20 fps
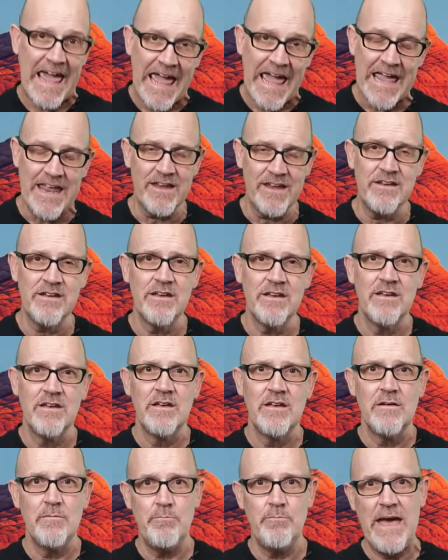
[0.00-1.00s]
and
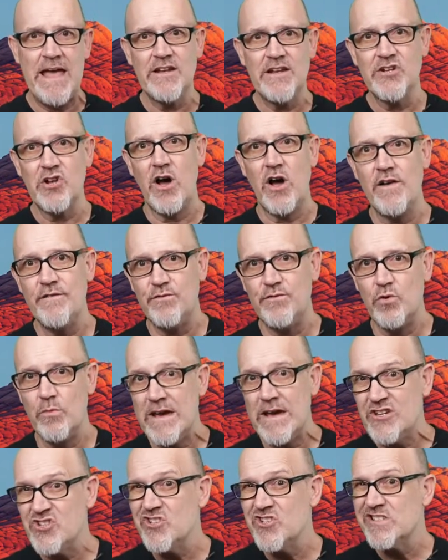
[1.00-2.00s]
banded iron
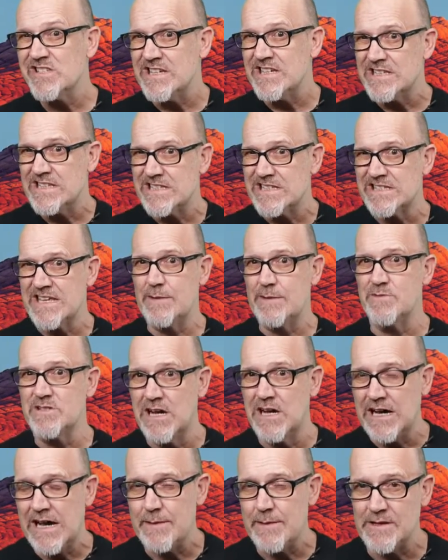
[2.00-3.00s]
formations at the same
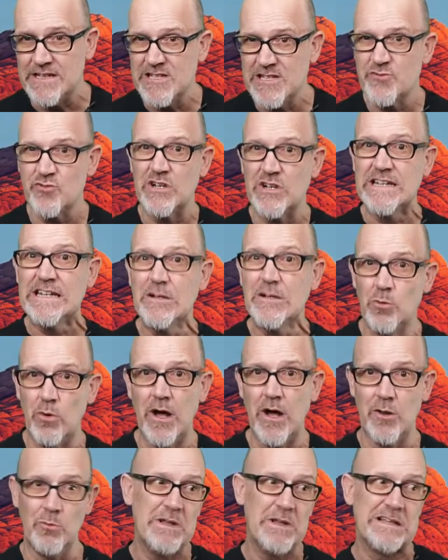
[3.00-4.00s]
time, at least for a little
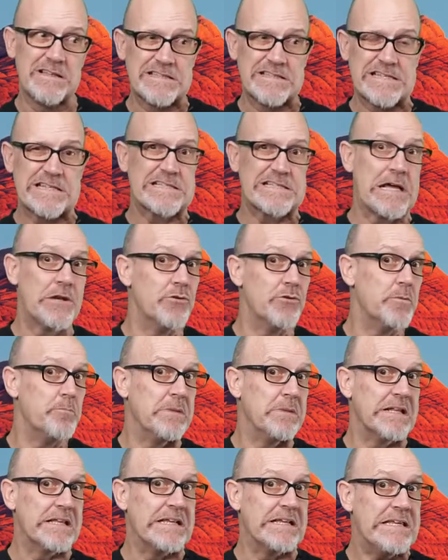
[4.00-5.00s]
while, well, 600
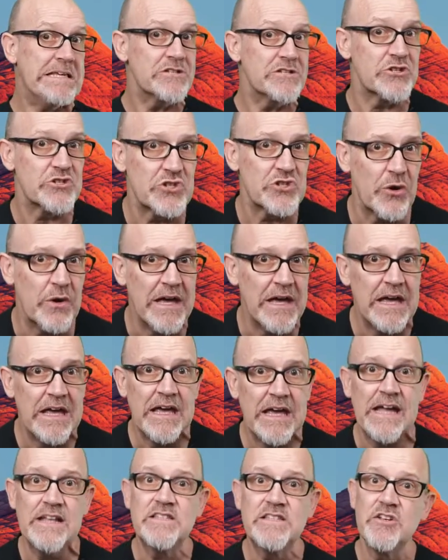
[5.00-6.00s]
million years or so,
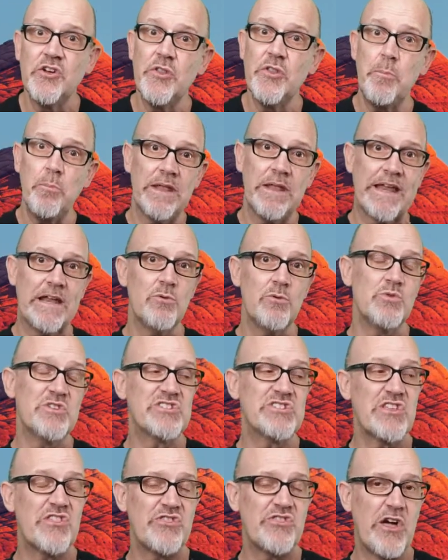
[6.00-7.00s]
until the planet
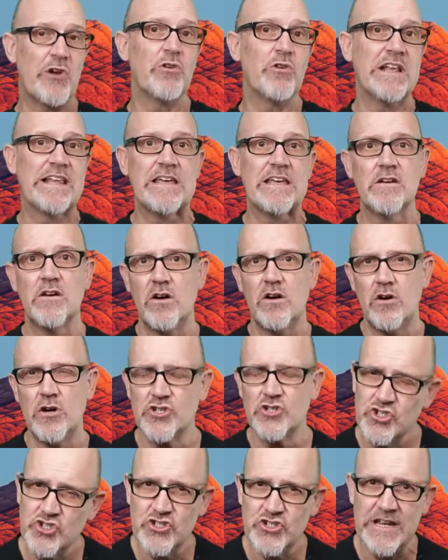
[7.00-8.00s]
was thoroughly
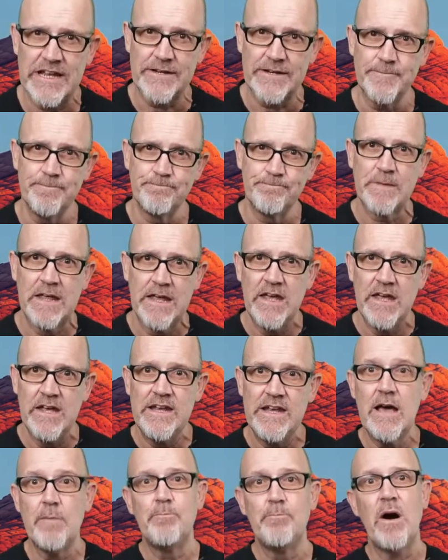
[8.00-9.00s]
oxygenated.
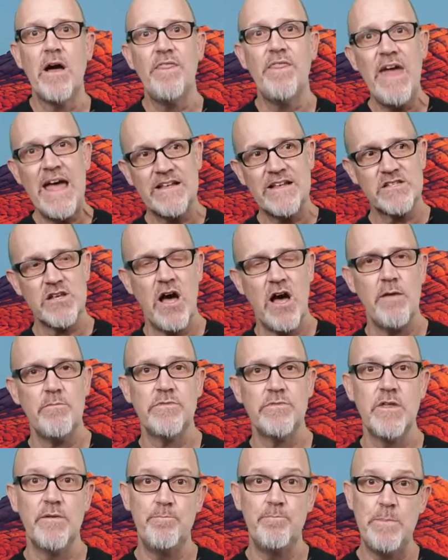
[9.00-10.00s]
Now, by that
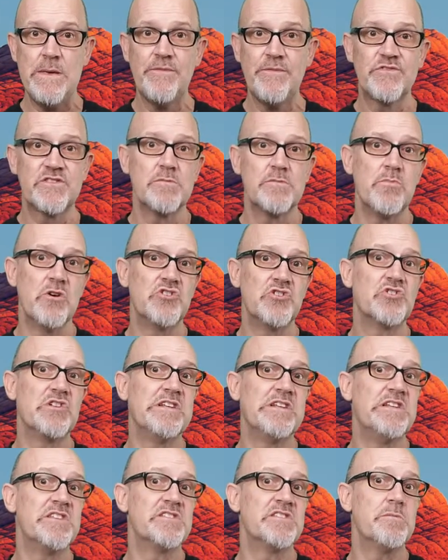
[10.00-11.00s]
time, the BIFs
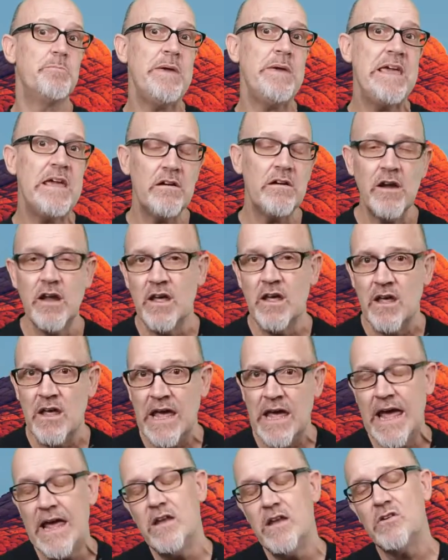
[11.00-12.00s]
mostly disappear
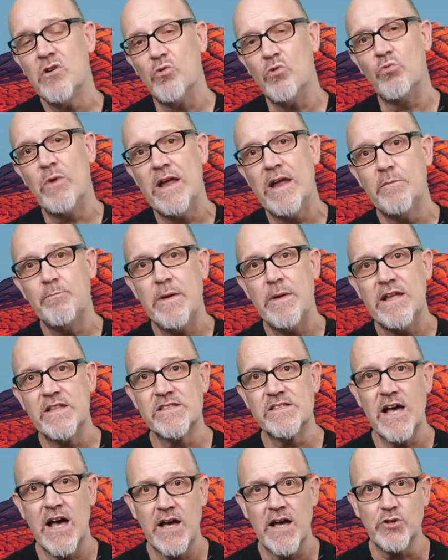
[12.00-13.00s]
and red
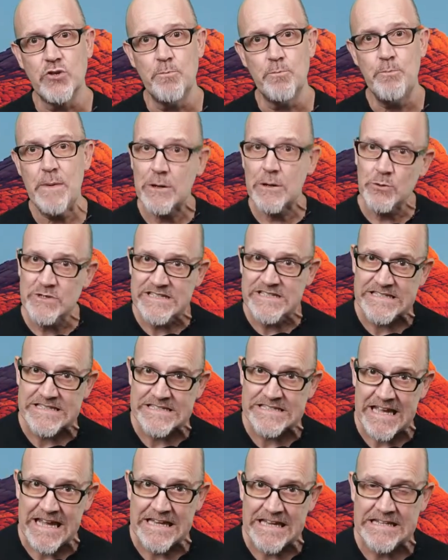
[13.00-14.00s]
beds are
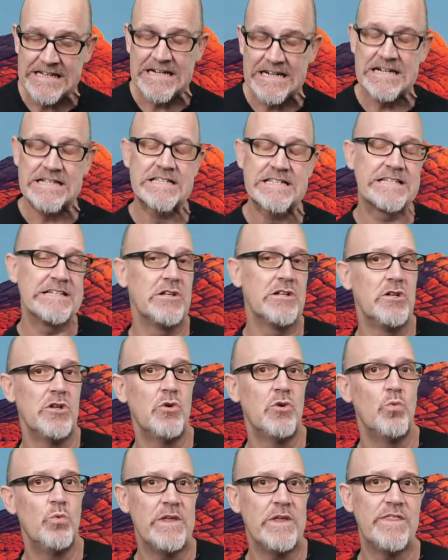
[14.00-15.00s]
ubiquitous and are
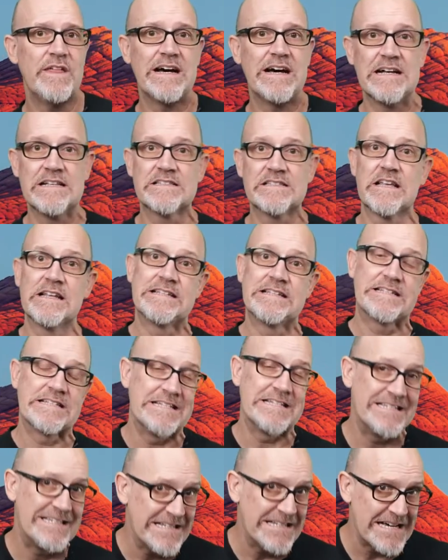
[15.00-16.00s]
still with us
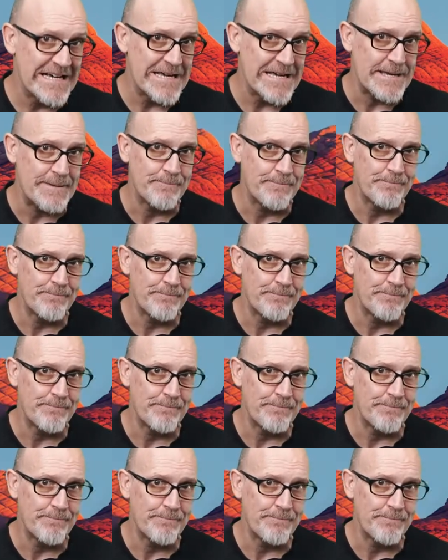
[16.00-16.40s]
today.